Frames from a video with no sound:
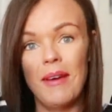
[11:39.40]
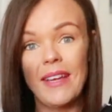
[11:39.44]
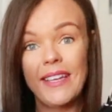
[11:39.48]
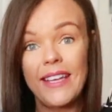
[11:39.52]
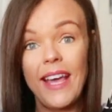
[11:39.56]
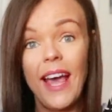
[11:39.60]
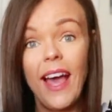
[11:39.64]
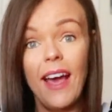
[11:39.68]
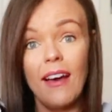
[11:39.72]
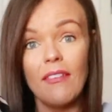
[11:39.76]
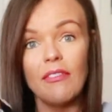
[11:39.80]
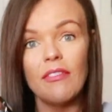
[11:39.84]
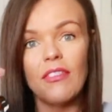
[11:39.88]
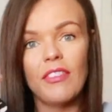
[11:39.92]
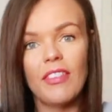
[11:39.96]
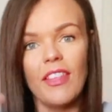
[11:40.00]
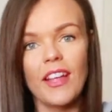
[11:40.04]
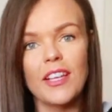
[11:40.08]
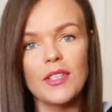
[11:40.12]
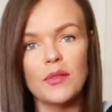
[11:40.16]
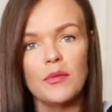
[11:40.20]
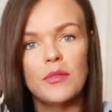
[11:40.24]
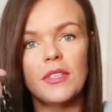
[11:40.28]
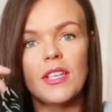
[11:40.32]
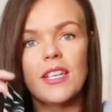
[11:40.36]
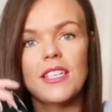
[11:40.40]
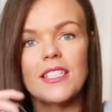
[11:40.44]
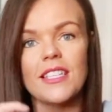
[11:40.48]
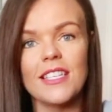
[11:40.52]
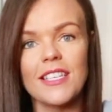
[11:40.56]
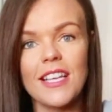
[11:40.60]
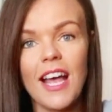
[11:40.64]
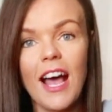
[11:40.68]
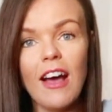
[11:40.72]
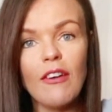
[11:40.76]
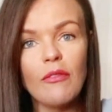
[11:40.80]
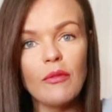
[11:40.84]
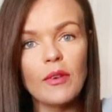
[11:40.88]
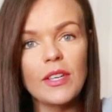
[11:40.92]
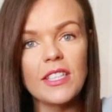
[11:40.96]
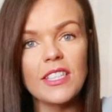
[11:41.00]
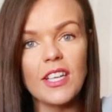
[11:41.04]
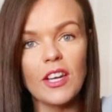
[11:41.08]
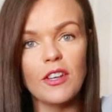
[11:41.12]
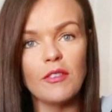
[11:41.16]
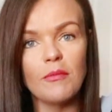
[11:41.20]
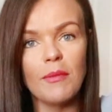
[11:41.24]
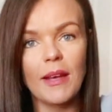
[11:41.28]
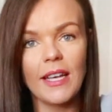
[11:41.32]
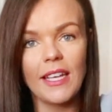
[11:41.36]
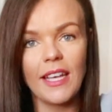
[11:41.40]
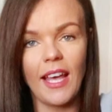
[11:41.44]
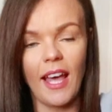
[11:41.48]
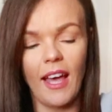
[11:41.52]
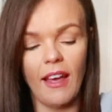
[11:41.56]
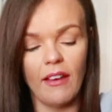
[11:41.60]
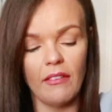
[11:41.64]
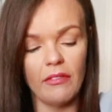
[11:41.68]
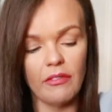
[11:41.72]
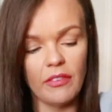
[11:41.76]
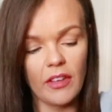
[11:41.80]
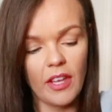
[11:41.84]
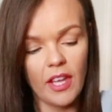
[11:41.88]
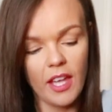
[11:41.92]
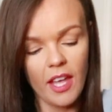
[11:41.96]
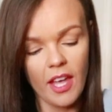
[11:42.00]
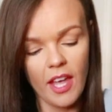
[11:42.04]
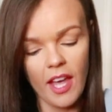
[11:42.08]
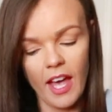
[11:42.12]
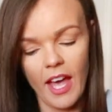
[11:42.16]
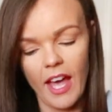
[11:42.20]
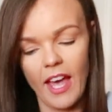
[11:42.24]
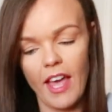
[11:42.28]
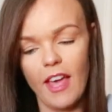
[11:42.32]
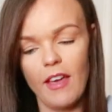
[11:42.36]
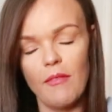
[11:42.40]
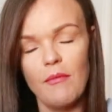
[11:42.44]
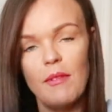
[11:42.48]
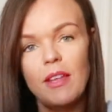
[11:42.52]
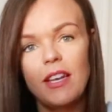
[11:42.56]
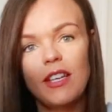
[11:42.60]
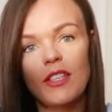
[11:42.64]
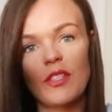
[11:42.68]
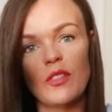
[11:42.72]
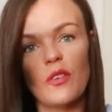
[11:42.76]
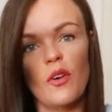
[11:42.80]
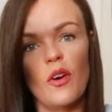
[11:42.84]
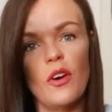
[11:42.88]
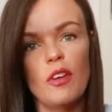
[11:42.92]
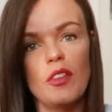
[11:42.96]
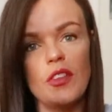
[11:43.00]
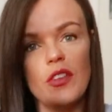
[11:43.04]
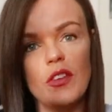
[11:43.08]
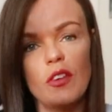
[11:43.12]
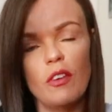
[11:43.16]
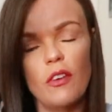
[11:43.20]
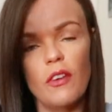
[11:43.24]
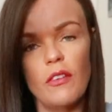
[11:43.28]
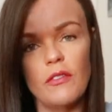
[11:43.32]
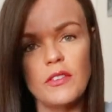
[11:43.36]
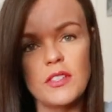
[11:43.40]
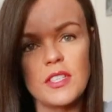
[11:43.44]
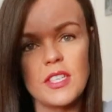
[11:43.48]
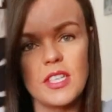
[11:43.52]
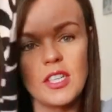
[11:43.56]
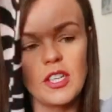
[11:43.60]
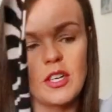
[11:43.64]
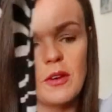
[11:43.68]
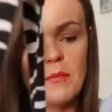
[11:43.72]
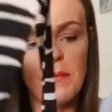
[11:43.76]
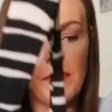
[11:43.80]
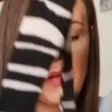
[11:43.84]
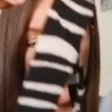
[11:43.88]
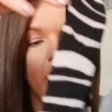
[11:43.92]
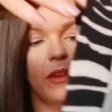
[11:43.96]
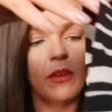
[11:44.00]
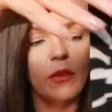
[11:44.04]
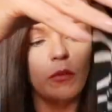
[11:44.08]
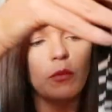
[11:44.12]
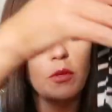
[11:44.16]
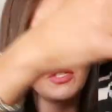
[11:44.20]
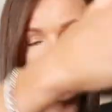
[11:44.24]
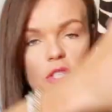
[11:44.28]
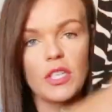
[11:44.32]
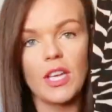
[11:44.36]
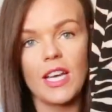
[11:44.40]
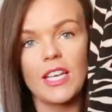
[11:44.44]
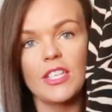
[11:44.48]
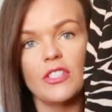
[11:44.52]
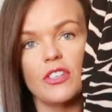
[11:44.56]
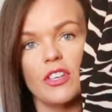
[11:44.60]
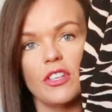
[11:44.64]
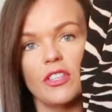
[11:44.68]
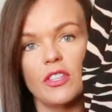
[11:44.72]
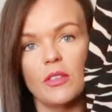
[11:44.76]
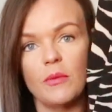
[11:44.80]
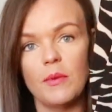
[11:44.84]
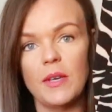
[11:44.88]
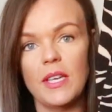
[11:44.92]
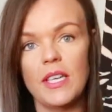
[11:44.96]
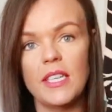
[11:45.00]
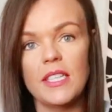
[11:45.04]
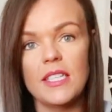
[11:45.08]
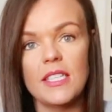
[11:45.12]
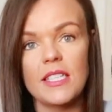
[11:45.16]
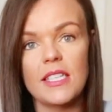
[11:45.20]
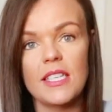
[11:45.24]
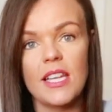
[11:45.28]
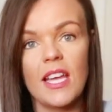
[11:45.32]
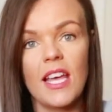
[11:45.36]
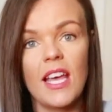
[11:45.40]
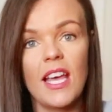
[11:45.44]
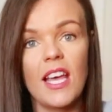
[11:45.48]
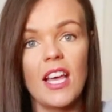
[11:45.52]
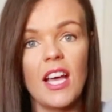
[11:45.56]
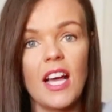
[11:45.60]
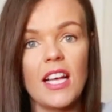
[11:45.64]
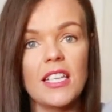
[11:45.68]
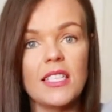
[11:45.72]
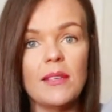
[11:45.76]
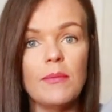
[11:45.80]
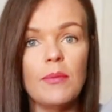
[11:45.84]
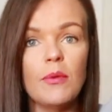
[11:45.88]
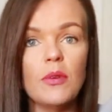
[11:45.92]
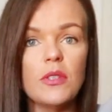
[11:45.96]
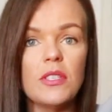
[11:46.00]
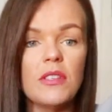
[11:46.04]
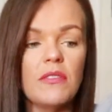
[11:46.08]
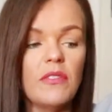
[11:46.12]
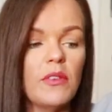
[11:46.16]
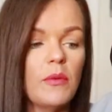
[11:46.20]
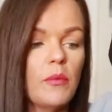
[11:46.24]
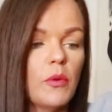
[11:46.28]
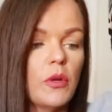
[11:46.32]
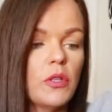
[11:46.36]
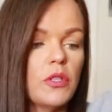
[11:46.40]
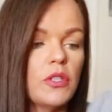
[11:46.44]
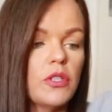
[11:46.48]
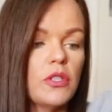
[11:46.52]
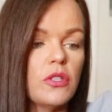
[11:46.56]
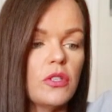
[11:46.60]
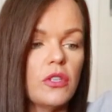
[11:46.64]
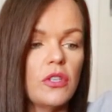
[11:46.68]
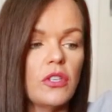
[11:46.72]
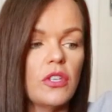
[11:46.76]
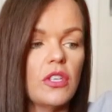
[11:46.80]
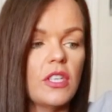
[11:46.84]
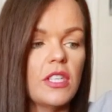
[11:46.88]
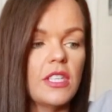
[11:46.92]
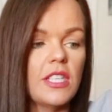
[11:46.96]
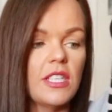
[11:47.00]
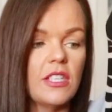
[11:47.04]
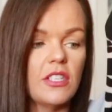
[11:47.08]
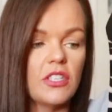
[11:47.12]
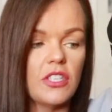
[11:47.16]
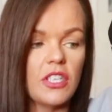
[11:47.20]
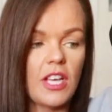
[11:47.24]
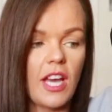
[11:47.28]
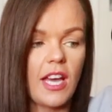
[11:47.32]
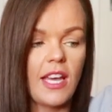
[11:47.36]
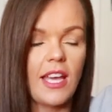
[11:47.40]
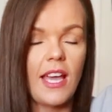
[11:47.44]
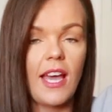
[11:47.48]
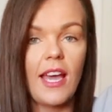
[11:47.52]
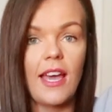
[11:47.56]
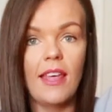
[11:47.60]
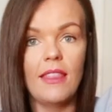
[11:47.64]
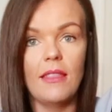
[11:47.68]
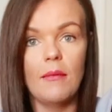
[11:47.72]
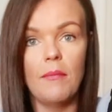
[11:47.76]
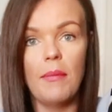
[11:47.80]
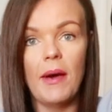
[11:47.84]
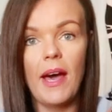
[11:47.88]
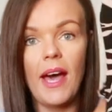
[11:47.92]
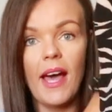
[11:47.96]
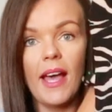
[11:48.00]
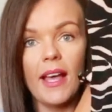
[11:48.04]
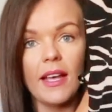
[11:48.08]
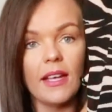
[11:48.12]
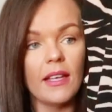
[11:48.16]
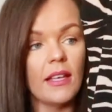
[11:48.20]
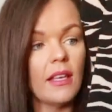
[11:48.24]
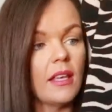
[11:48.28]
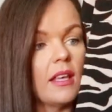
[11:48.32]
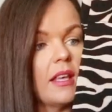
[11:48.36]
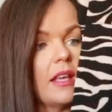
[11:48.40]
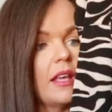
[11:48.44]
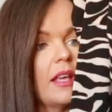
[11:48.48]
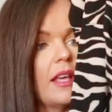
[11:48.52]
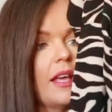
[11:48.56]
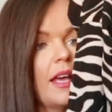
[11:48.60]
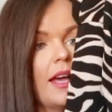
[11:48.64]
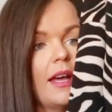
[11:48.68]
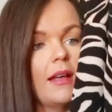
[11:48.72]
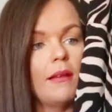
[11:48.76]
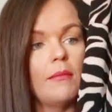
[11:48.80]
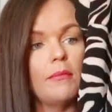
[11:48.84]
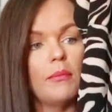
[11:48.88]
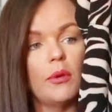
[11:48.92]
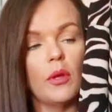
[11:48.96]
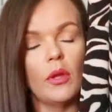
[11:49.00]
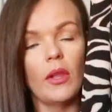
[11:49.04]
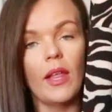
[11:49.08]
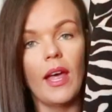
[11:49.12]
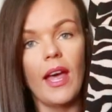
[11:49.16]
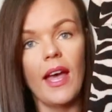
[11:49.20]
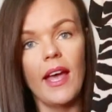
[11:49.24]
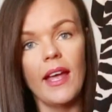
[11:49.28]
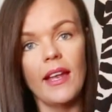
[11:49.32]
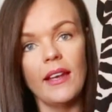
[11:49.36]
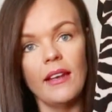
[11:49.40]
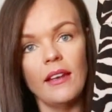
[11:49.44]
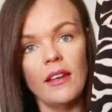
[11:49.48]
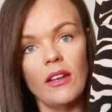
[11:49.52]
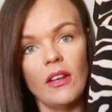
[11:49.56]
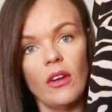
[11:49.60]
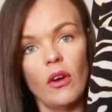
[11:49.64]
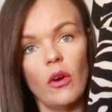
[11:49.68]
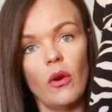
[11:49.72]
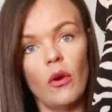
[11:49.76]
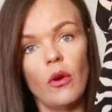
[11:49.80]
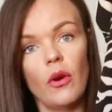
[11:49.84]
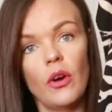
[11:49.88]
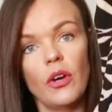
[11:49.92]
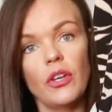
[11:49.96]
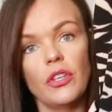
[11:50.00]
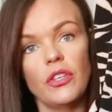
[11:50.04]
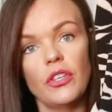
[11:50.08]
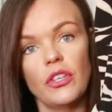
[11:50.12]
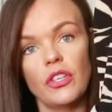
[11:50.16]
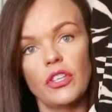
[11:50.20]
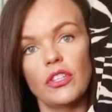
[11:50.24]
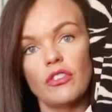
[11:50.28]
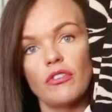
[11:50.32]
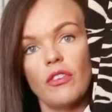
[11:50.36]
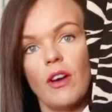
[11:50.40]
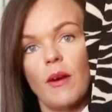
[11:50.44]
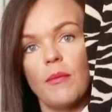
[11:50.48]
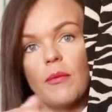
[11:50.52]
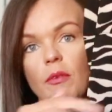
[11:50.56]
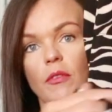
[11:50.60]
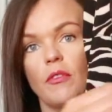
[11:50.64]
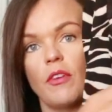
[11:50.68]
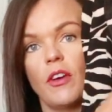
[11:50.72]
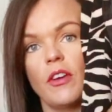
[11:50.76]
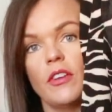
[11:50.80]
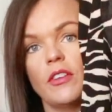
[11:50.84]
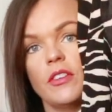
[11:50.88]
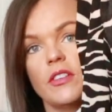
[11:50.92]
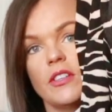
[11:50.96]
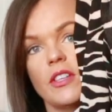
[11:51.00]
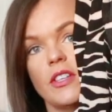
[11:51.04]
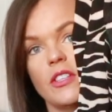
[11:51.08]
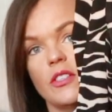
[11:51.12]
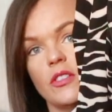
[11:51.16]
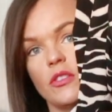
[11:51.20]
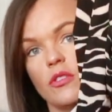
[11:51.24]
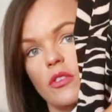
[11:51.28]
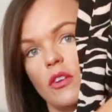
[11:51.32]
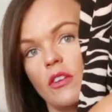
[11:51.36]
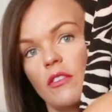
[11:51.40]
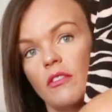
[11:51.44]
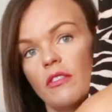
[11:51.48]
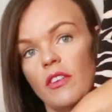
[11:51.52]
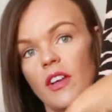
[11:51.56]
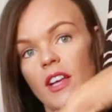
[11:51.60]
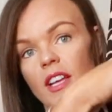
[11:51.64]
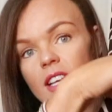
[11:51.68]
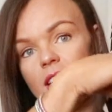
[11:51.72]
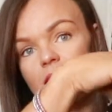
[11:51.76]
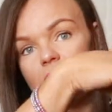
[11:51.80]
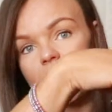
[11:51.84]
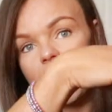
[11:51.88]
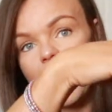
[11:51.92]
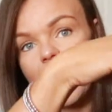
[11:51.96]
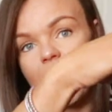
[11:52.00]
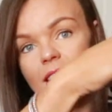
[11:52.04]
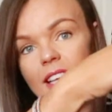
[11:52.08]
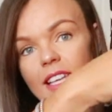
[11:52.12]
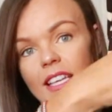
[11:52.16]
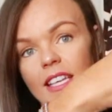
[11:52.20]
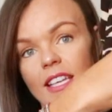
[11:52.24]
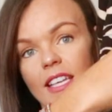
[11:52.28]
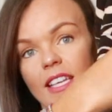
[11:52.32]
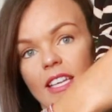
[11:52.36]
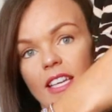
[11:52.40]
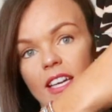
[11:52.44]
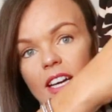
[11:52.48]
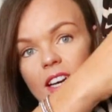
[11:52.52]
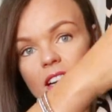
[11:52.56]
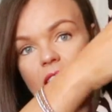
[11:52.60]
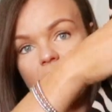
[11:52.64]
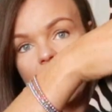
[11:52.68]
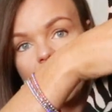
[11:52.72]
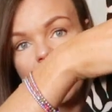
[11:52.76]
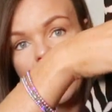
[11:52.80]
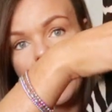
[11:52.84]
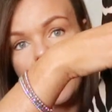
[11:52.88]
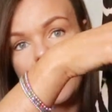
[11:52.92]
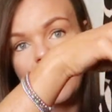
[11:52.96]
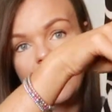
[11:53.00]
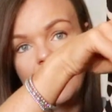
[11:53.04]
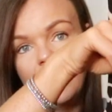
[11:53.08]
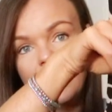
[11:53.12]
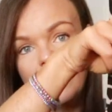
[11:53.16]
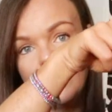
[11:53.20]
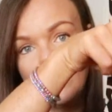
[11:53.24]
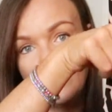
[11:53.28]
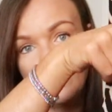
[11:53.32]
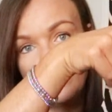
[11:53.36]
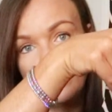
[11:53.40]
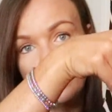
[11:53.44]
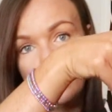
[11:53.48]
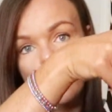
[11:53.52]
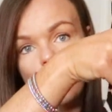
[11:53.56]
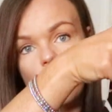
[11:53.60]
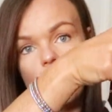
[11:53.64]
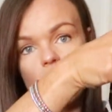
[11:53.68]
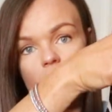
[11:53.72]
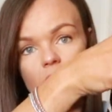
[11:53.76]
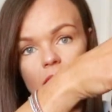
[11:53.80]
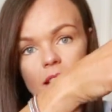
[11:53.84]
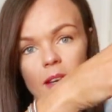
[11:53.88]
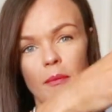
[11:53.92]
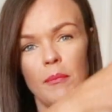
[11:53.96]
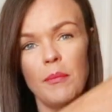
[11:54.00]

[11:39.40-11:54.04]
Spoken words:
calf. That's what it is. It's halfway down my calf. And it's got your, obviously your belt, which ties down the waist. I suppose if you wanted to, you could either tie it at the back and pull it in, or you could wrap it round and sort of tie it here in either a knot or in